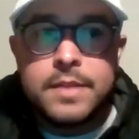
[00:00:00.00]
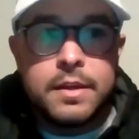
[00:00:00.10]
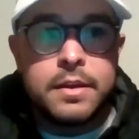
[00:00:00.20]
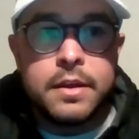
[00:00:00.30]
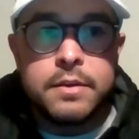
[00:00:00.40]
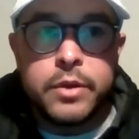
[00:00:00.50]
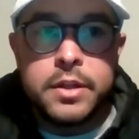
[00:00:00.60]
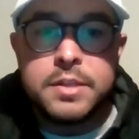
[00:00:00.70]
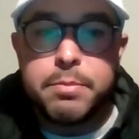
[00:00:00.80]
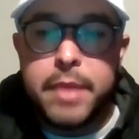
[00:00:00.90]
it
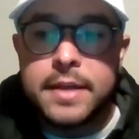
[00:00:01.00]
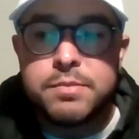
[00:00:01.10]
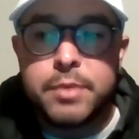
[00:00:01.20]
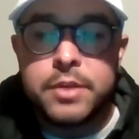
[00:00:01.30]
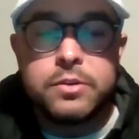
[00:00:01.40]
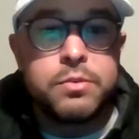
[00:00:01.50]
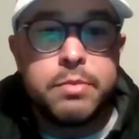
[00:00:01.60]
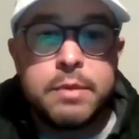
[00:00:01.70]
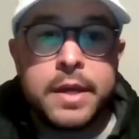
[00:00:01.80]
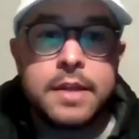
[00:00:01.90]
really depends, but those
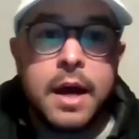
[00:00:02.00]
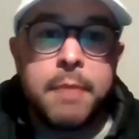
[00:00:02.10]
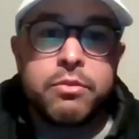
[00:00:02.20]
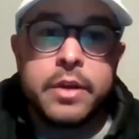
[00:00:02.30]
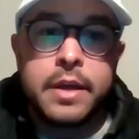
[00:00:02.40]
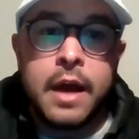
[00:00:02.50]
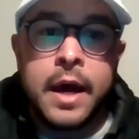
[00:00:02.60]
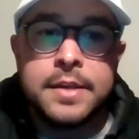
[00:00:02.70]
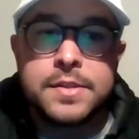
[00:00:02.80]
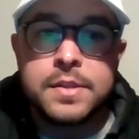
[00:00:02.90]
would be my top 3
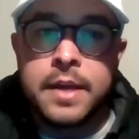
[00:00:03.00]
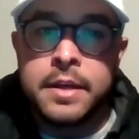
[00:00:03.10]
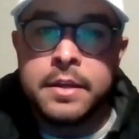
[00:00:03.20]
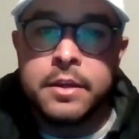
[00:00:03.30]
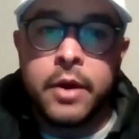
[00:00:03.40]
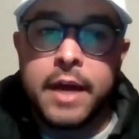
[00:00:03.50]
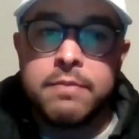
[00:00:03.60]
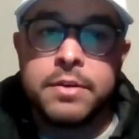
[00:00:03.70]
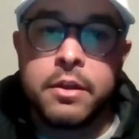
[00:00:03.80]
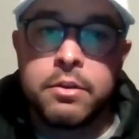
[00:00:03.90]
guys. And then, I
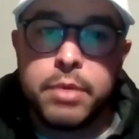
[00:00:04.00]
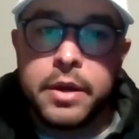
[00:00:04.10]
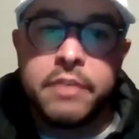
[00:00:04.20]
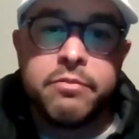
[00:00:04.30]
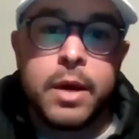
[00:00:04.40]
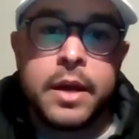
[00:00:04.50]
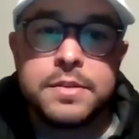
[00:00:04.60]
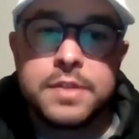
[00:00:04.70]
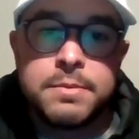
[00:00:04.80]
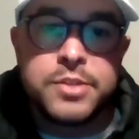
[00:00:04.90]
have another buddy of mine.
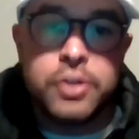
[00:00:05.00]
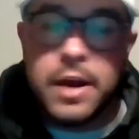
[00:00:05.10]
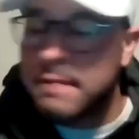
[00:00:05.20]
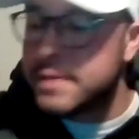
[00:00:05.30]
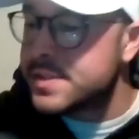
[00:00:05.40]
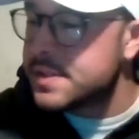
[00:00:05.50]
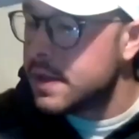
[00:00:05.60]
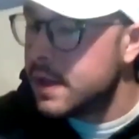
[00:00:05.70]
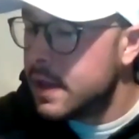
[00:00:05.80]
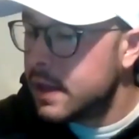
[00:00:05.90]
His name's
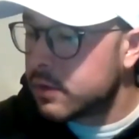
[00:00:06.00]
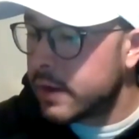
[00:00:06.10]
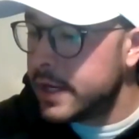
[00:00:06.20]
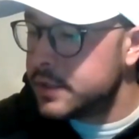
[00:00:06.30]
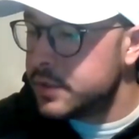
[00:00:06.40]
Travis. Great